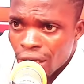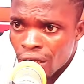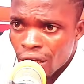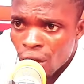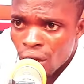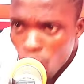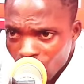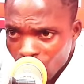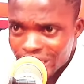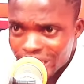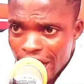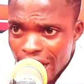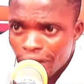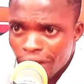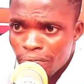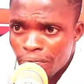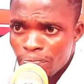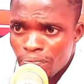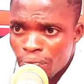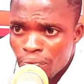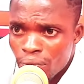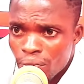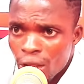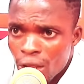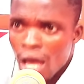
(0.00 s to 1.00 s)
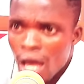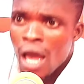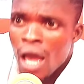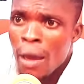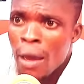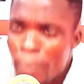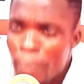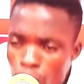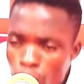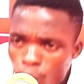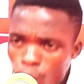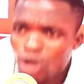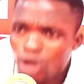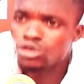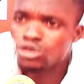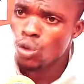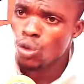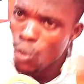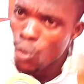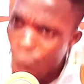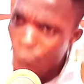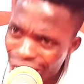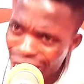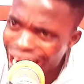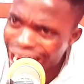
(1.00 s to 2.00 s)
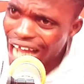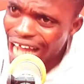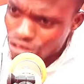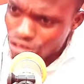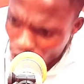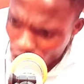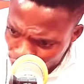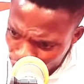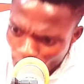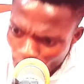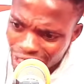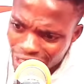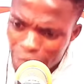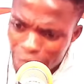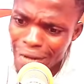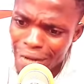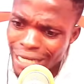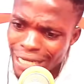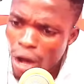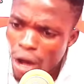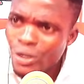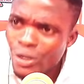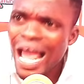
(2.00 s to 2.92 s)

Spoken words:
Would you? Because one house of folk team that down.